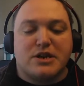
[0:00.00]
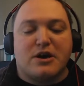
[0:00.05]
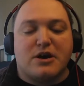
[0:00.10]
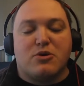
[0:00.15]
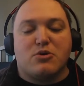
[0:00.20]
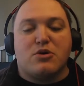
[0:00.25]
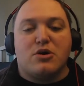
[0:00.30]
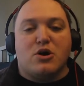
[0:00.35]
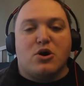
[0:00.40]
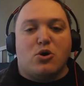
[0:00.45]

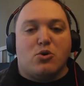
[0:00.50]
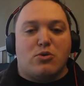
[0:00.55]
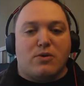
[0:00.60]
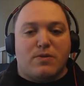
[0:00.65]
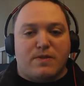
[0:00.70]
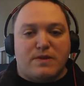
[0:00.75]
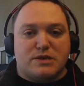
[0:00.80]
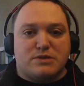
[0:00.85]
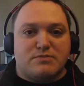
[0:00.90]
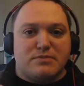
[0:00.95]
Now,
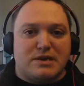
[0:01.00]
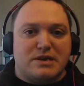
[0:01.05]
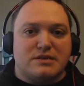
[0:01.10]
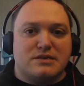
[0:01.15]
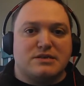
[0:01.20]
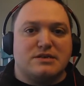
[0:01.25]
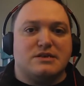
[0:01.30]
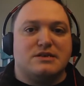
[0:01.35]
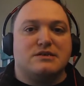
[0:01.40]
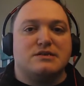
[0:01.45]
what this
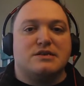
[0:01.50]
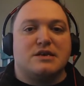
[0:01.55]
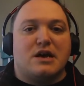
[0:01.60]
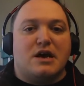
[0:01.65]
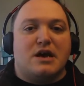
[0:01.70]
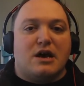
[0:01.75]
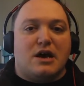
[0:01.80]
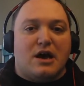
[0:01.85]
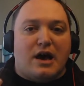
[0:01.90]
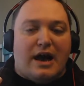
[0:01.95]
means is
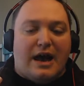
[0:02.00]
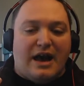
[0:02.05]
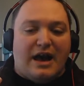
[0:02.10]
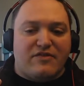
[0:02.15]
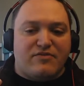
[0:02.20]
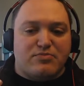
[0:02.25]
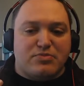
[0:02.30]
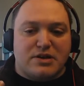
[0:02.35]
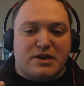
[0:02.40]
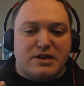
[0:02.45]

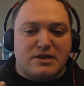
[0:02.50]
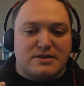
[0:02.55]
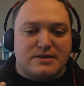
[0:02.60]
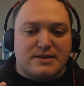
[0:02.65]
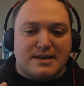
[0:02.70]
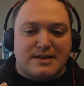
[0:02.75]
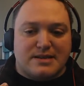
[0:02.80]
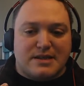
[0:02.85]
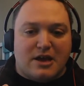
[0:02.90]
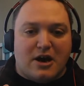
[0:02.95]
half plate is
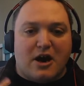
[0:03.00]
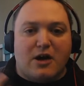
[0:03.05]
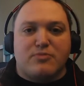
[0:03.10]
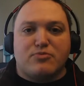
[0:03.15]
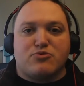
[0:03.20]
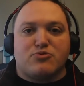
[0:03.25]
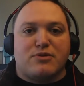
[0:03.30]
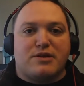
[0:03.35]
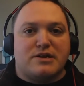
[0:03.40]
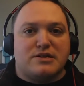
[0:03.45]
like the
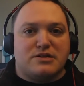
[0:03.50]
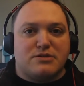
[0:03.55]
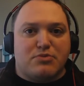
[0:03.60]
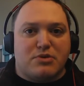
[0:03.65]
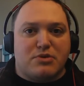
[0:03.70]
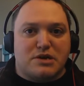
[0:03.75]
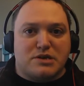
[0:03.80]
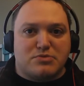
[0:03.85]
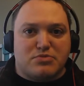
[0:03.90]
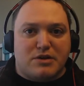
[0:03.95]
upgrade to
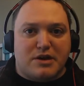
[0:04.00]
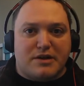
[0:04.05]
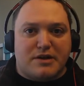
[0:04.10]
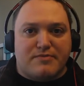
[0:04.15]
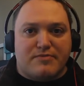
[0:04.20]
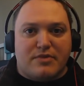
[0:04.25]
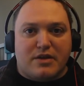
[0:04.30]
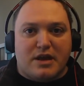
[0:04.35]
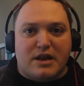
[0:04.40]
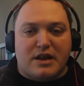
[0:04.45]
breastplate.
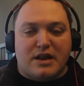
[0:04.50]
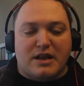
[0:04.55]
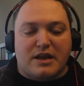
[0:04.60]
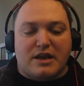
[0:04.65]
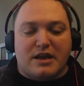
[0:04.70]
It